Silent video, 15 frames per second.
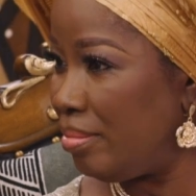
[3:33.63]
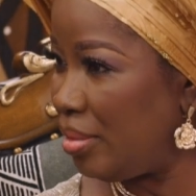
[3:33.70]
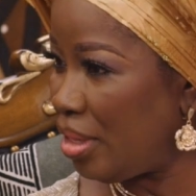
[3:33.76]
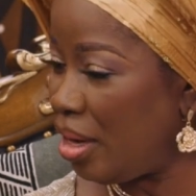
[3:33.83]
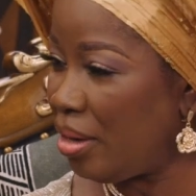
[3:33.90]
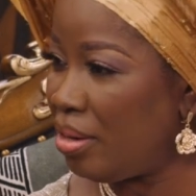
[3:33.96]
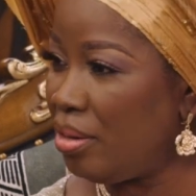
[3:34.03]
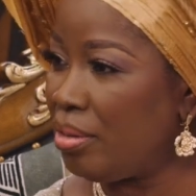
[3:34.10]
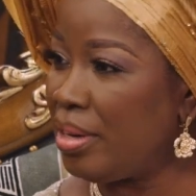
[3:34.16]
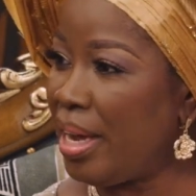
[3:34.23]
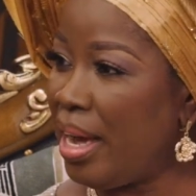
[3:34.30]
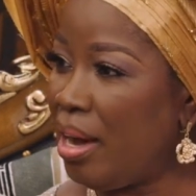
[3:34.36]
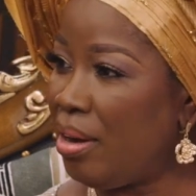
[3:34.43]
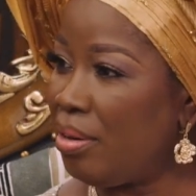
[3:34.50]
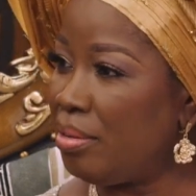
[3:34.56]
talking on
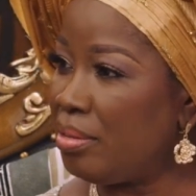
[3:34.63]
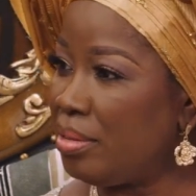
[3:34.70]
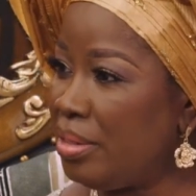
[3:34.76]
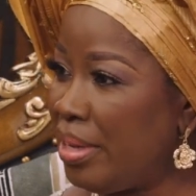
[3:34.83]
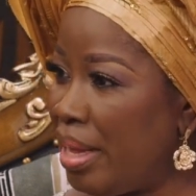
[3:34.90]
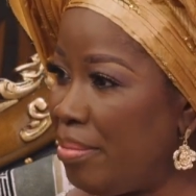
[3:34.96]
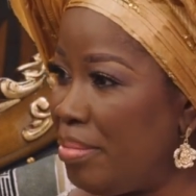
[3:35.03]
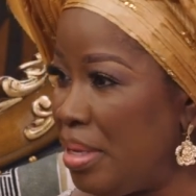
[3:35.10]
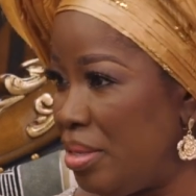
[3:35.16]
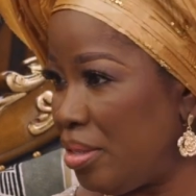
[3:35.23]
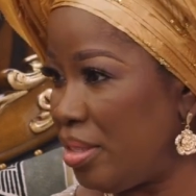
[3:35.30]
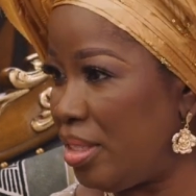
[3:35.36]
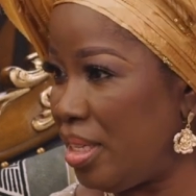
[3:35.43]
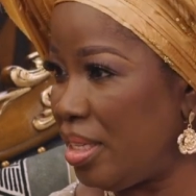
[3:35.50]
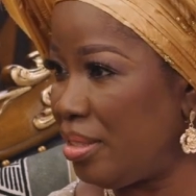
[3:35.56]
how you can be
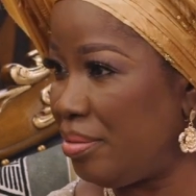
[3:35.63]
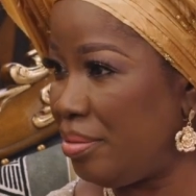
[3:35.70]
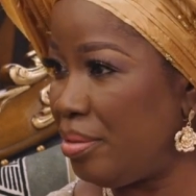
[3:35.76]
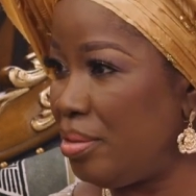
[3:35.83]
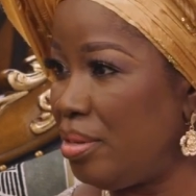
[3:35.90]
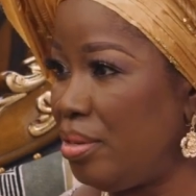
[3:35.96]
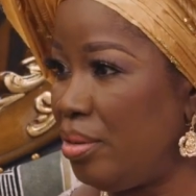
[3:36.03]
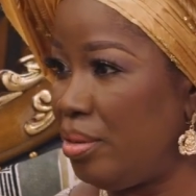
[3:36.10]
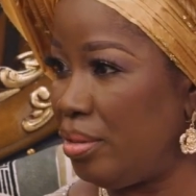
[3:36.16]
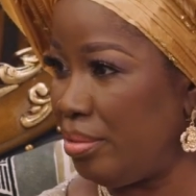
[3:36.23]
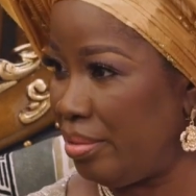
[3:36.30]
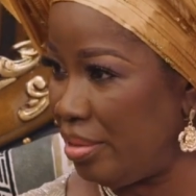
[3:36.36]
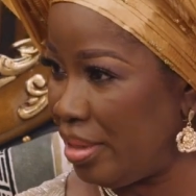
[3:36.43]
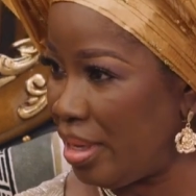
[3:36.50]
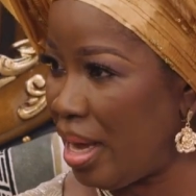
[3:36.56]
successful or
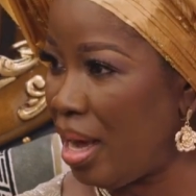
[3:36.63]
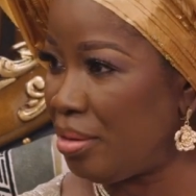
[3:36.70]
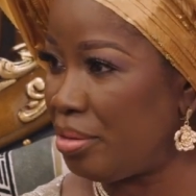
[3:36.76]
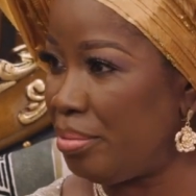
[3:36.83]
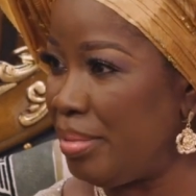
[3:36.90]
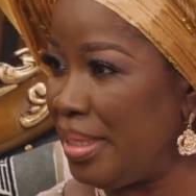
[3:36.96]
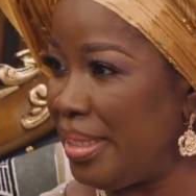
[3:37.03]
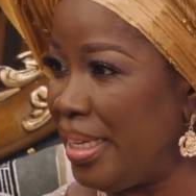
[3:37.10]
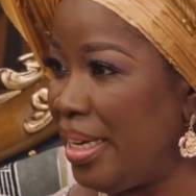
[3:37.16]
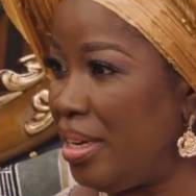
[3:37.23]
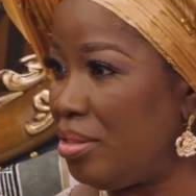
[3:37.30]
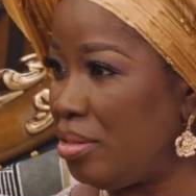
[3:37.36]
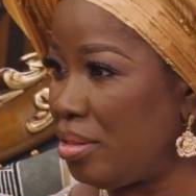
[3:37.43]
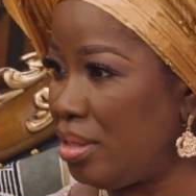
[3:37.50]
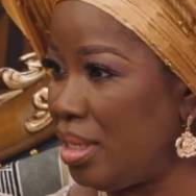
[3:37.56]
how to maintain
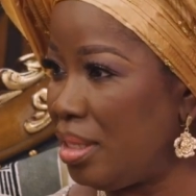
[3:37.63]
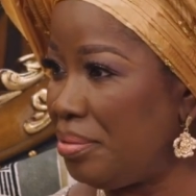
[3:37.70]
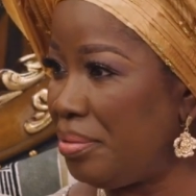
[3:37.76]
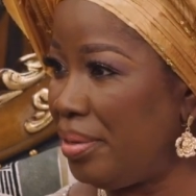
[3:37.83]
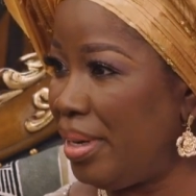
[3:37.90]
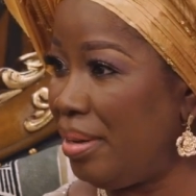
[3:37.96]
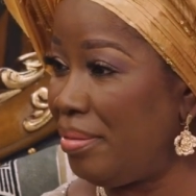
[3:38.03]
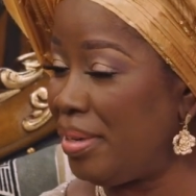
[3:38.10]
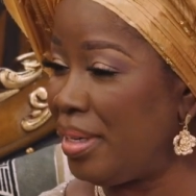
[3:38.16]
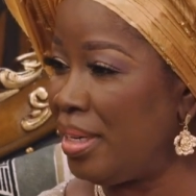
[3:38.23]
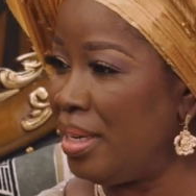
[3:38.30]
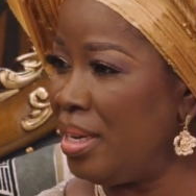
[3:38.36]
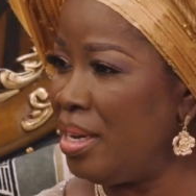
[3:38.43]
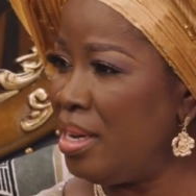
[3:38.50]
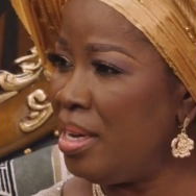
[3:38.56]
a successful living.
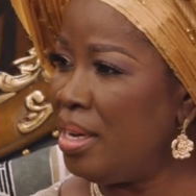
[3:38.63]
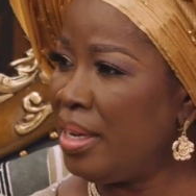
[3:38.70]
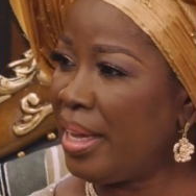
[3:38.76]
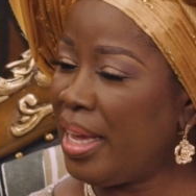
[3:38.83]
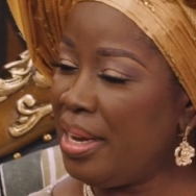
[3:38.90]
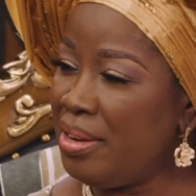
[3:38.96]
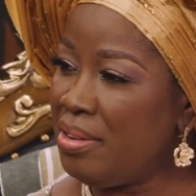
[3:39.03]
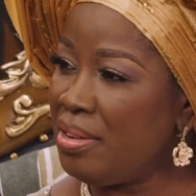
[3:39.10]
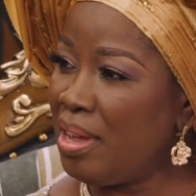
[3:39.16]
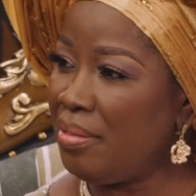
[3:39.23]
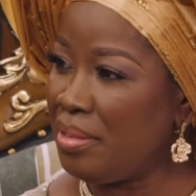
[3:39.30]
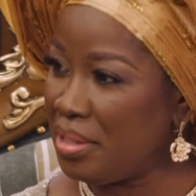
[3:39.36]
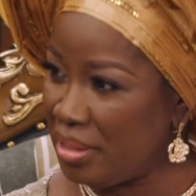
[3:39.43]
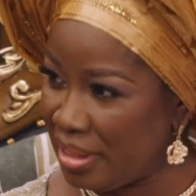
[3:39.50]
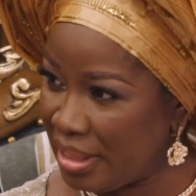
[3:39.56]
Can you
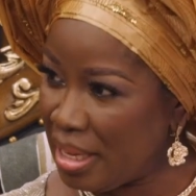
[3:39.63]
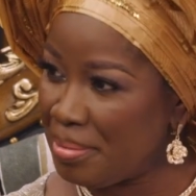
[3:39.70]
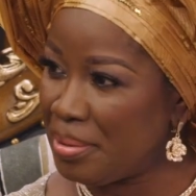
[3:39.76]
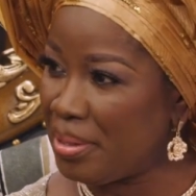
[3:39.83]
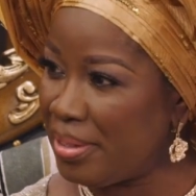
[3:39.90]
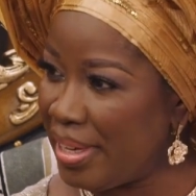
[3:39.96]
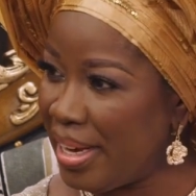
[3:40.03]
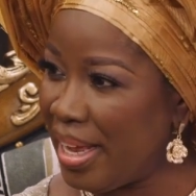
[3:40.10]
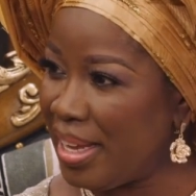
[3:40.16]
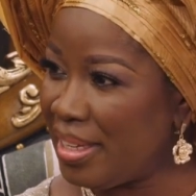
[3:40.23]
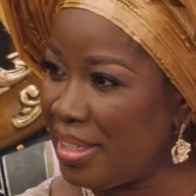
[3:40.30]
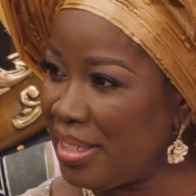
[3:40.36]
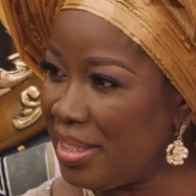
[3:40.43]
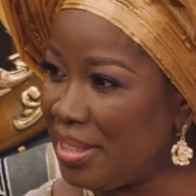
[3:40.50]
give us tips on that?